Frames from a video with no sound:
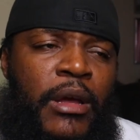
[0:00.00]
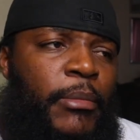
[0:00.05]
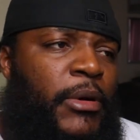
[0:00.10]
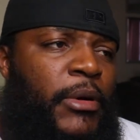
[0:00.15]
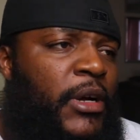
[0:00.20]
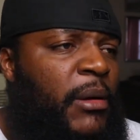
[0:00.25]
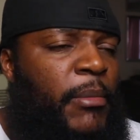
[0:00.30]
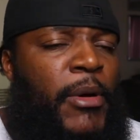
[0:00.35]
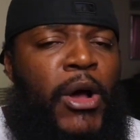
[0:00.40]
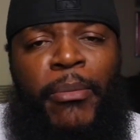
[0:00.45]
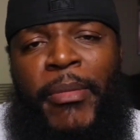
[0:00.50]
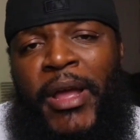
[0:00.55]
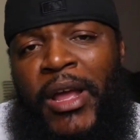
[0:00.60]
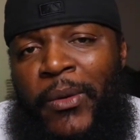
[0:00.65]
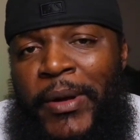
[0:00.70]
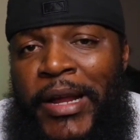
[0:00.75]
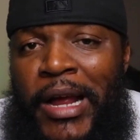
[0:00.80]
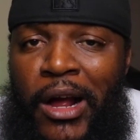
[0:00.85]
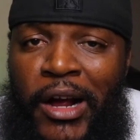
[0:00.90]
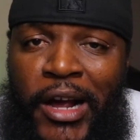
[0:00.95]
But come on,
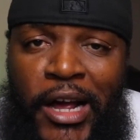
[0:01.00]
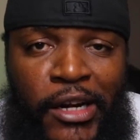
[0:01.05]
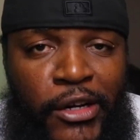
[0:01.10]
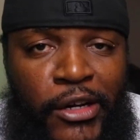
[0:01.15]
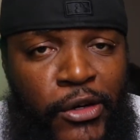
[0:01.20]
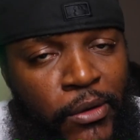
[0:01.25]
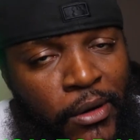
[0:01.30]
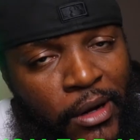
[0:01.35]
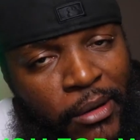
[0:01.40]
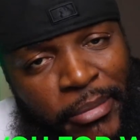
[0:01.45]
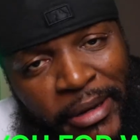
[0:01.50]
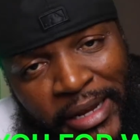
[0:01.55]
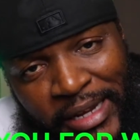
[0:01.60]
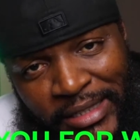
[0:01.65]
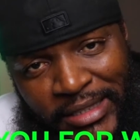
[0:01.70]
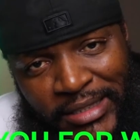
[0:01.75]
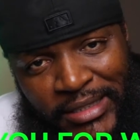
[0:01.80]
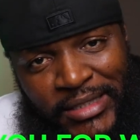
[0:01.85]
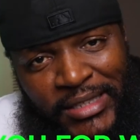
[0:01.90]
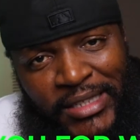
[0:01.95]
man, we all got to do our
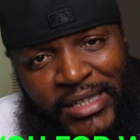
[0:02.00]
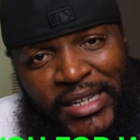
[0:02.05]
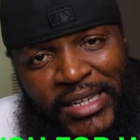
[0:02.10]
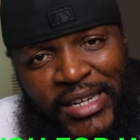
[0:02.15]
best.